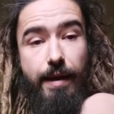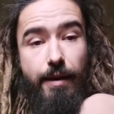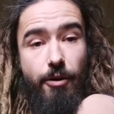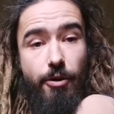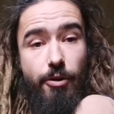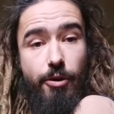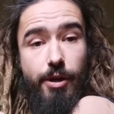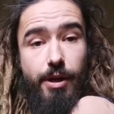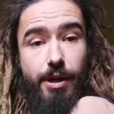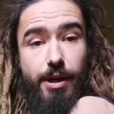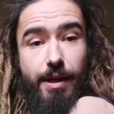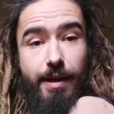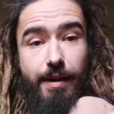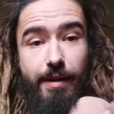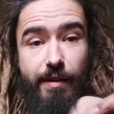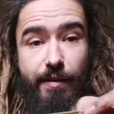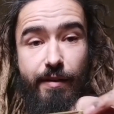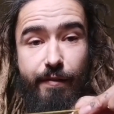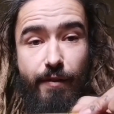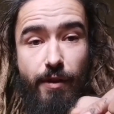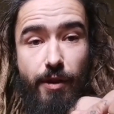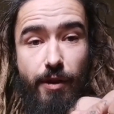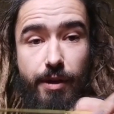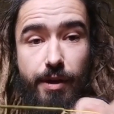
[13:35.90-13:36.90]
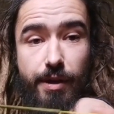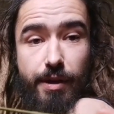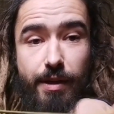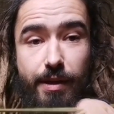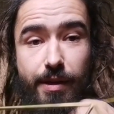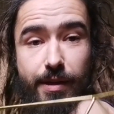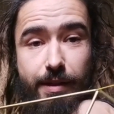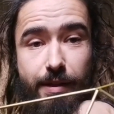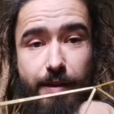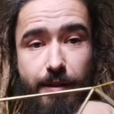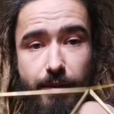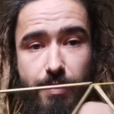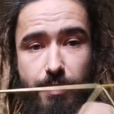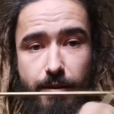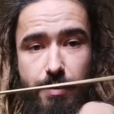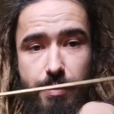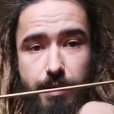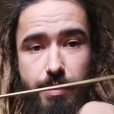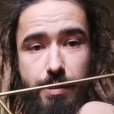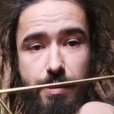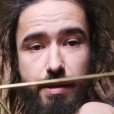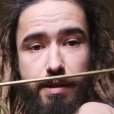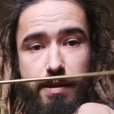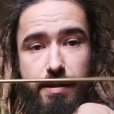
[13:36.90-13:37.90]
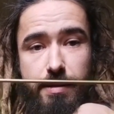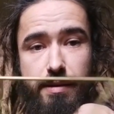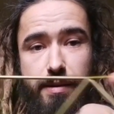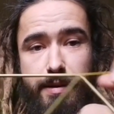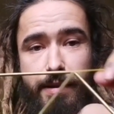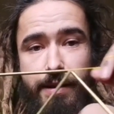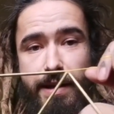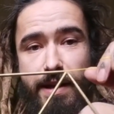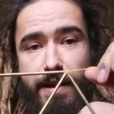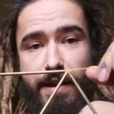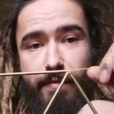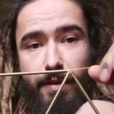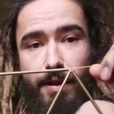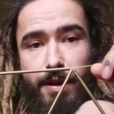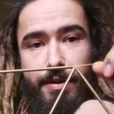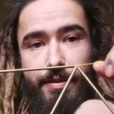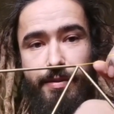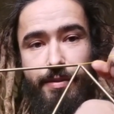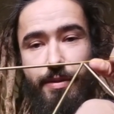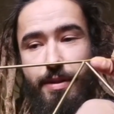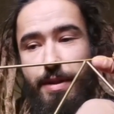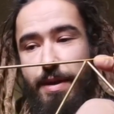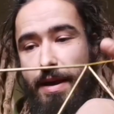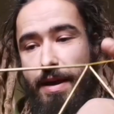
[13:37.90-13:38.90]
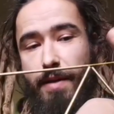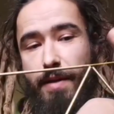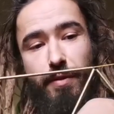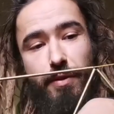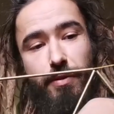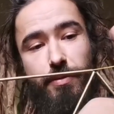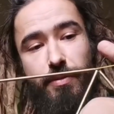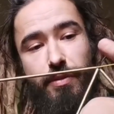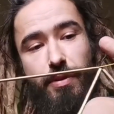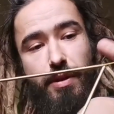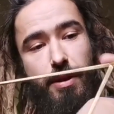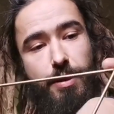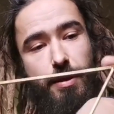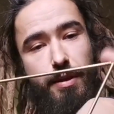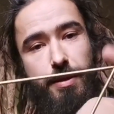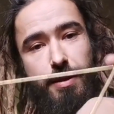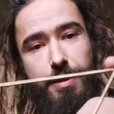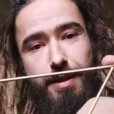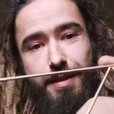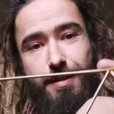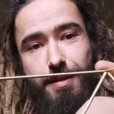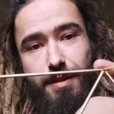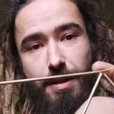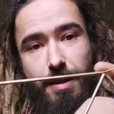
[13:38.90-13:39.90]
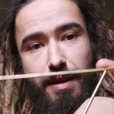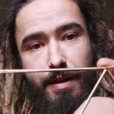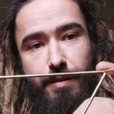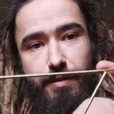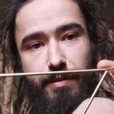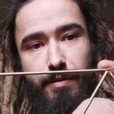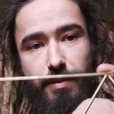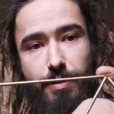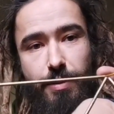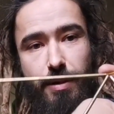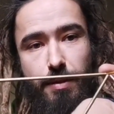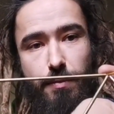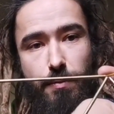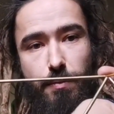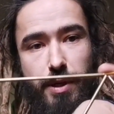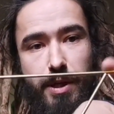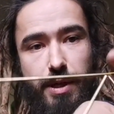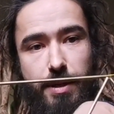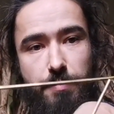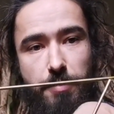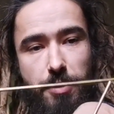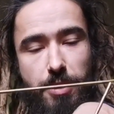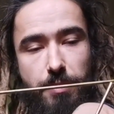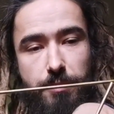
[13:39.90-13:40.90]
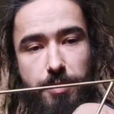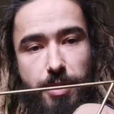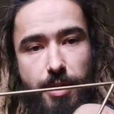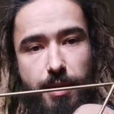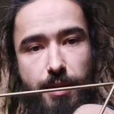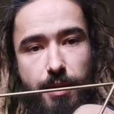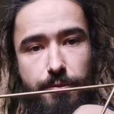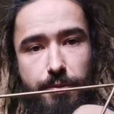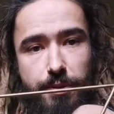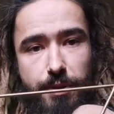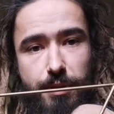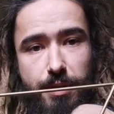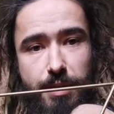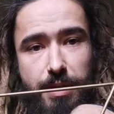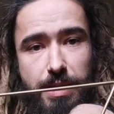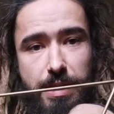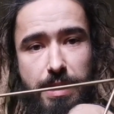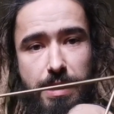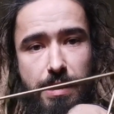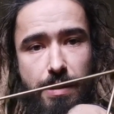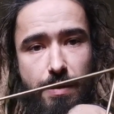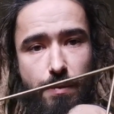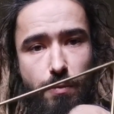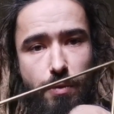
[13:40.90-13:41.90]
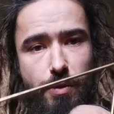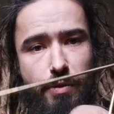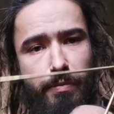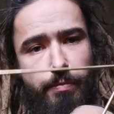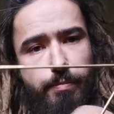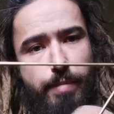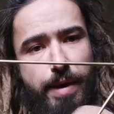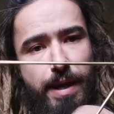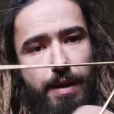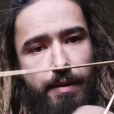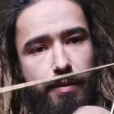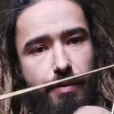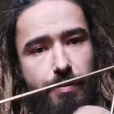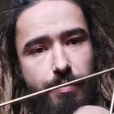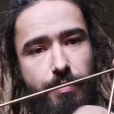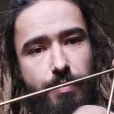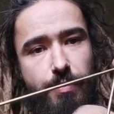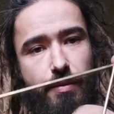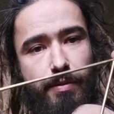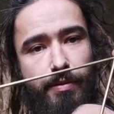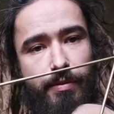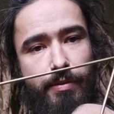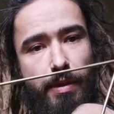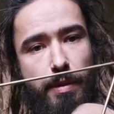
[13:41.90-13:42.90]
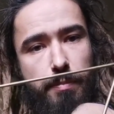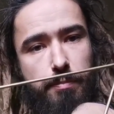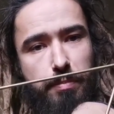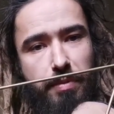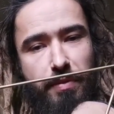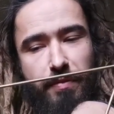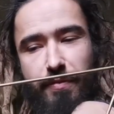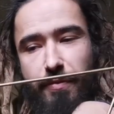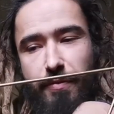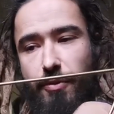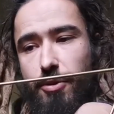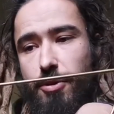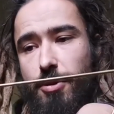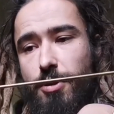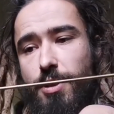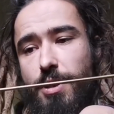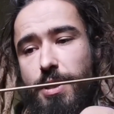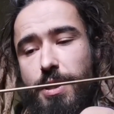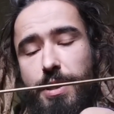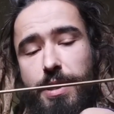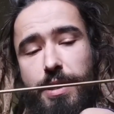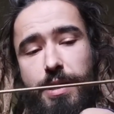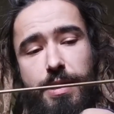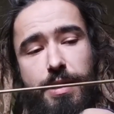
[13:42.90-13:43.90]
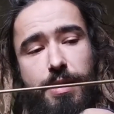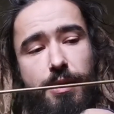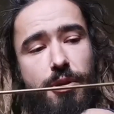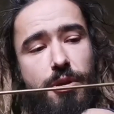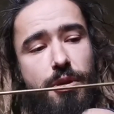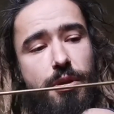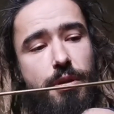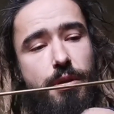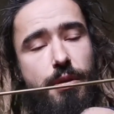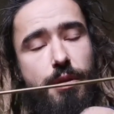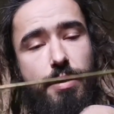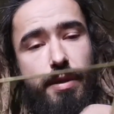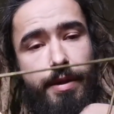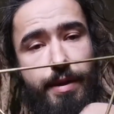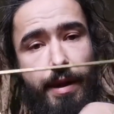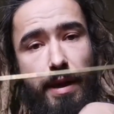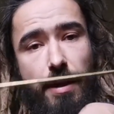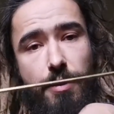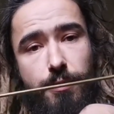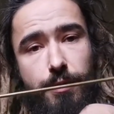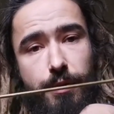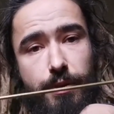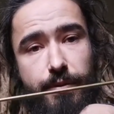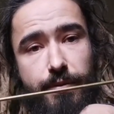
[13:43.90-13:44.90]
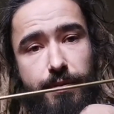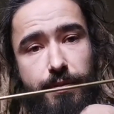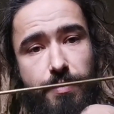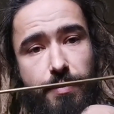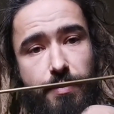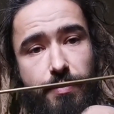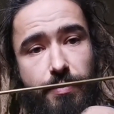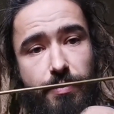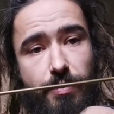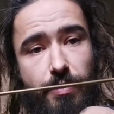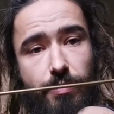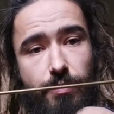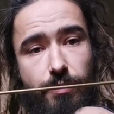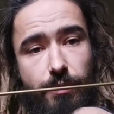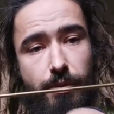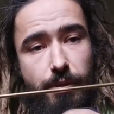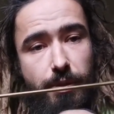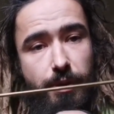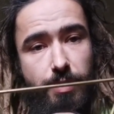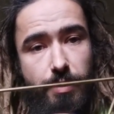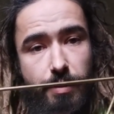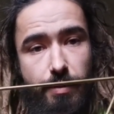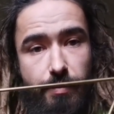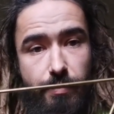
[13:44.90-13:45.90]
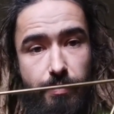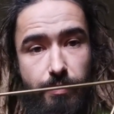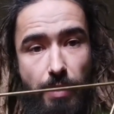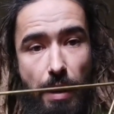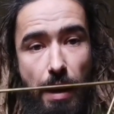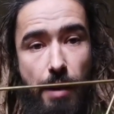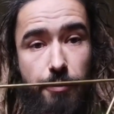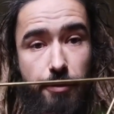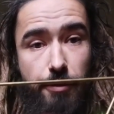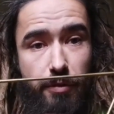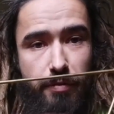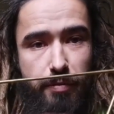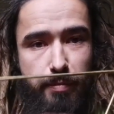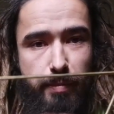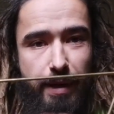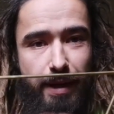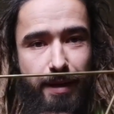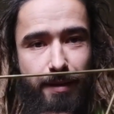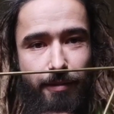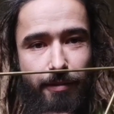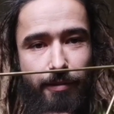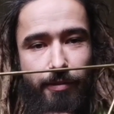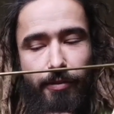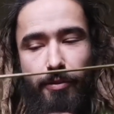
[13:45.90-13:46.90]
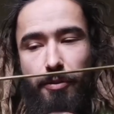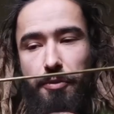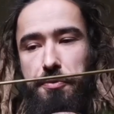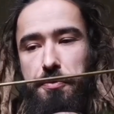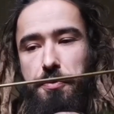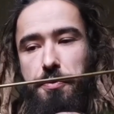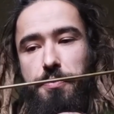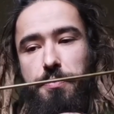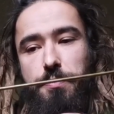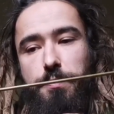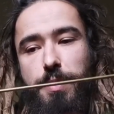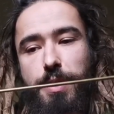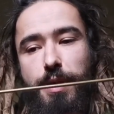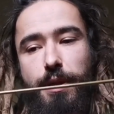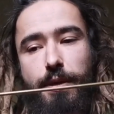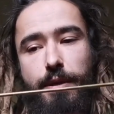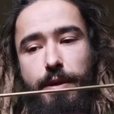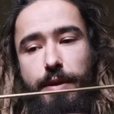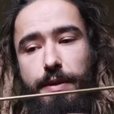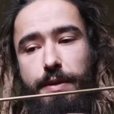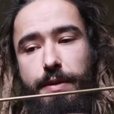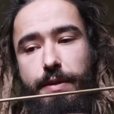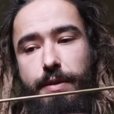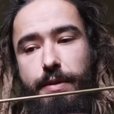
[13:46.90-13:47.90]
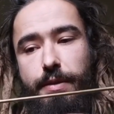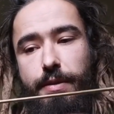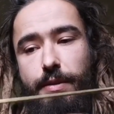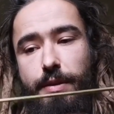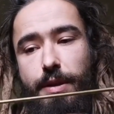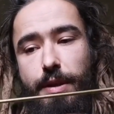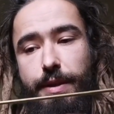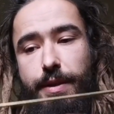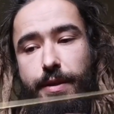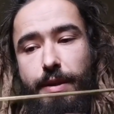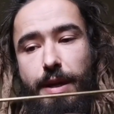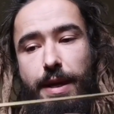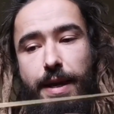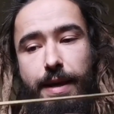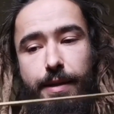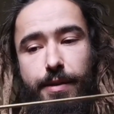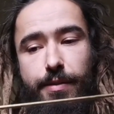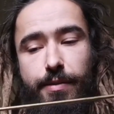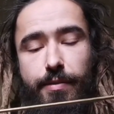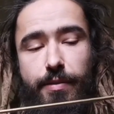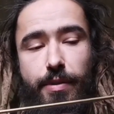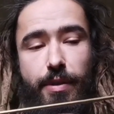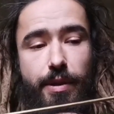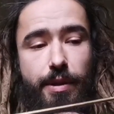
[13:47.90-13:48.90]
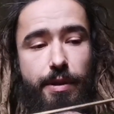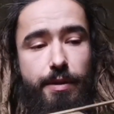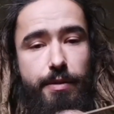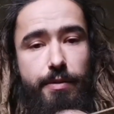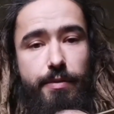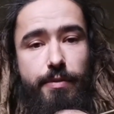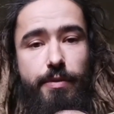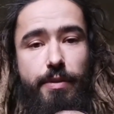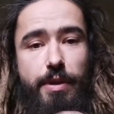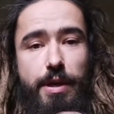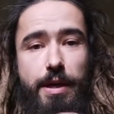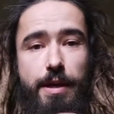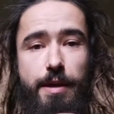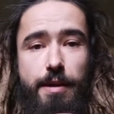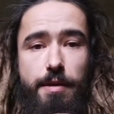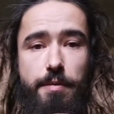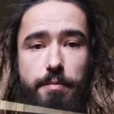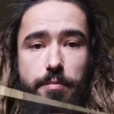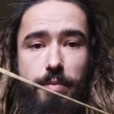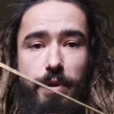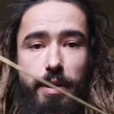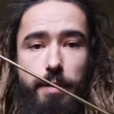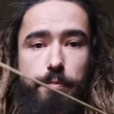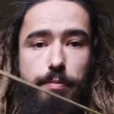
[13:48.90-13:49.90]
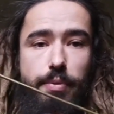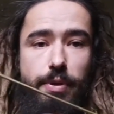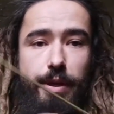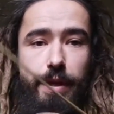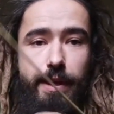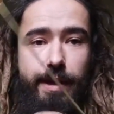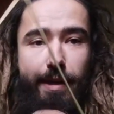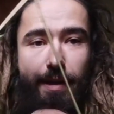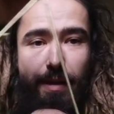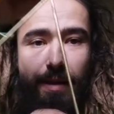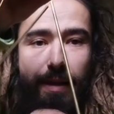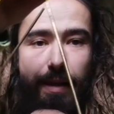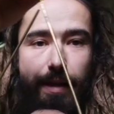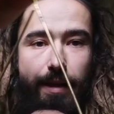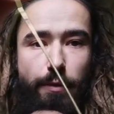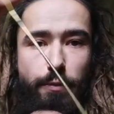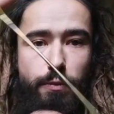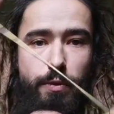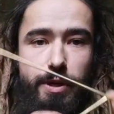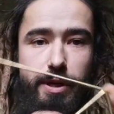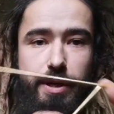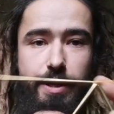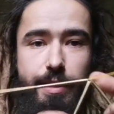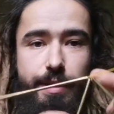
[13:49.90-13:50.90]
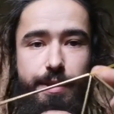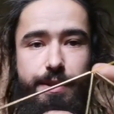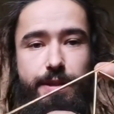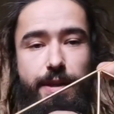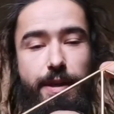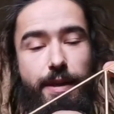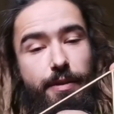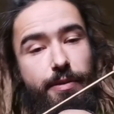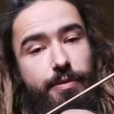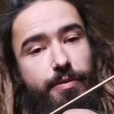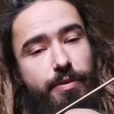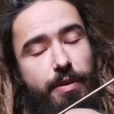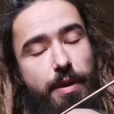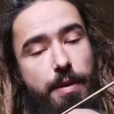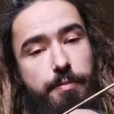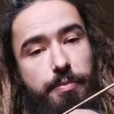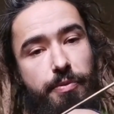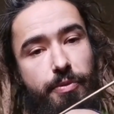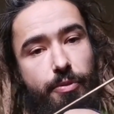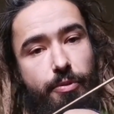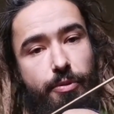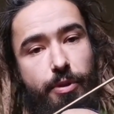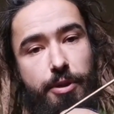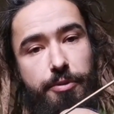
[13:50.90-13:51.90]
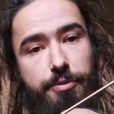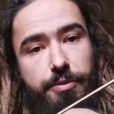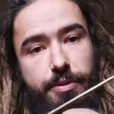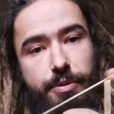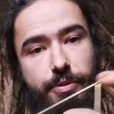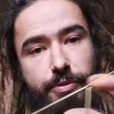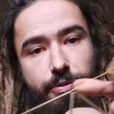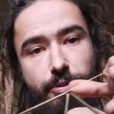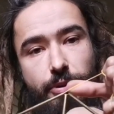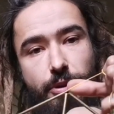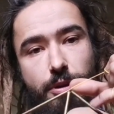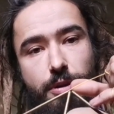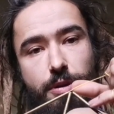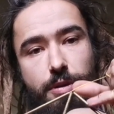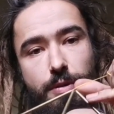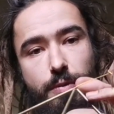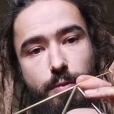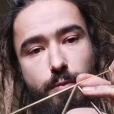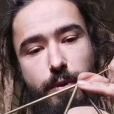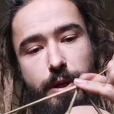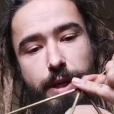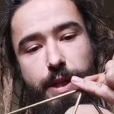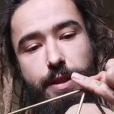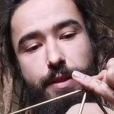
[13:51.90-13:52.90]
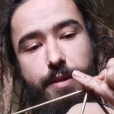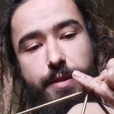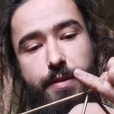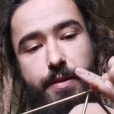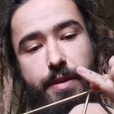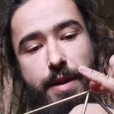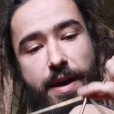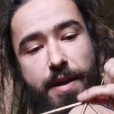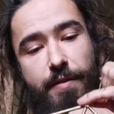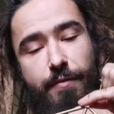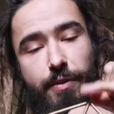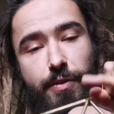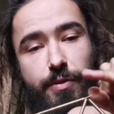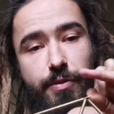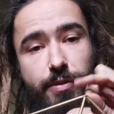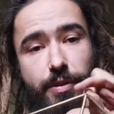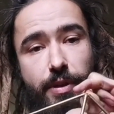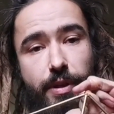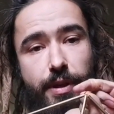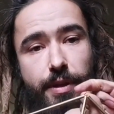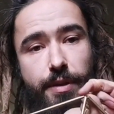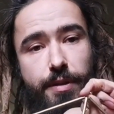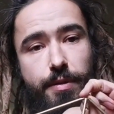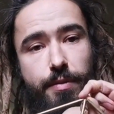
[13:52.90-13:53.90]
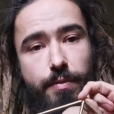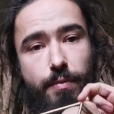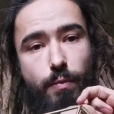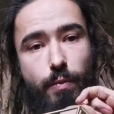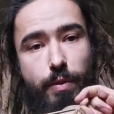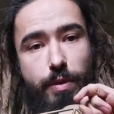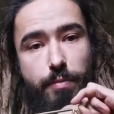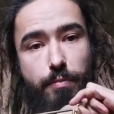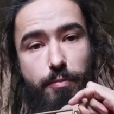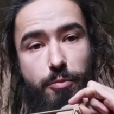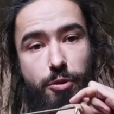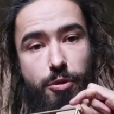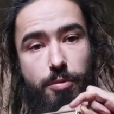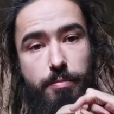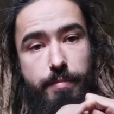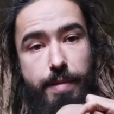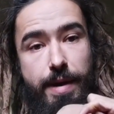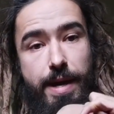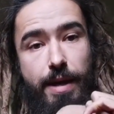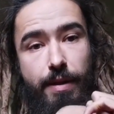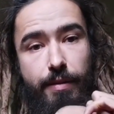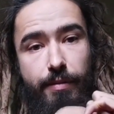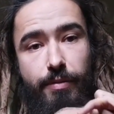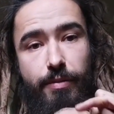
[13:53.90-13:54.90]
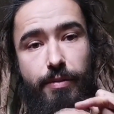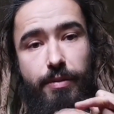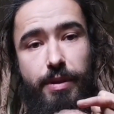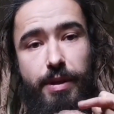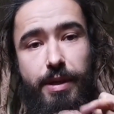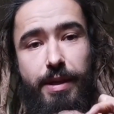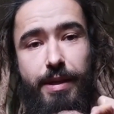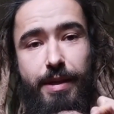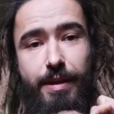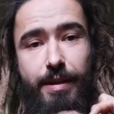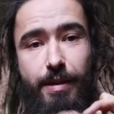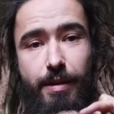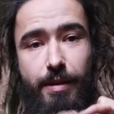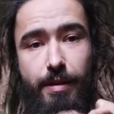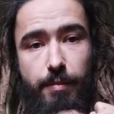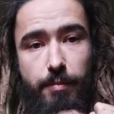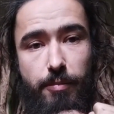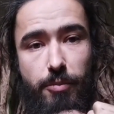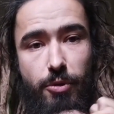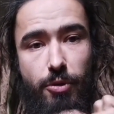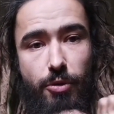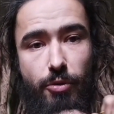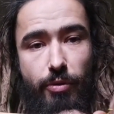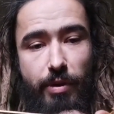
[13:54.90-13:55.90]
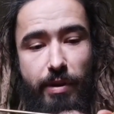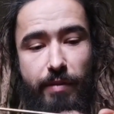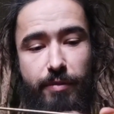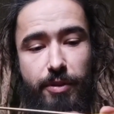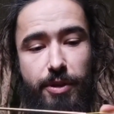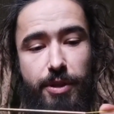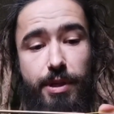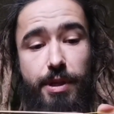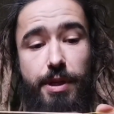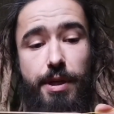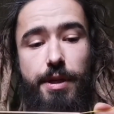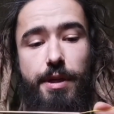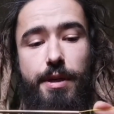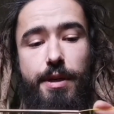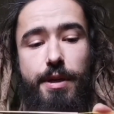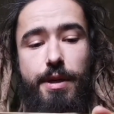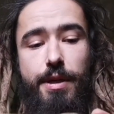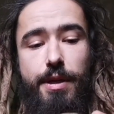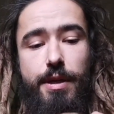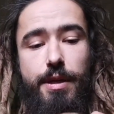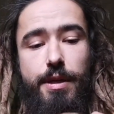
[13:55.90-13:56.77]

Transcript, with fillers: currently I've got uh, a heavy heavy side and a light side where I'm coming out it was balanced the step before now it's this it's out of balance so to speak and the the light side is my playing leg where I take steps around the circle while the heavy side with more mass more gravity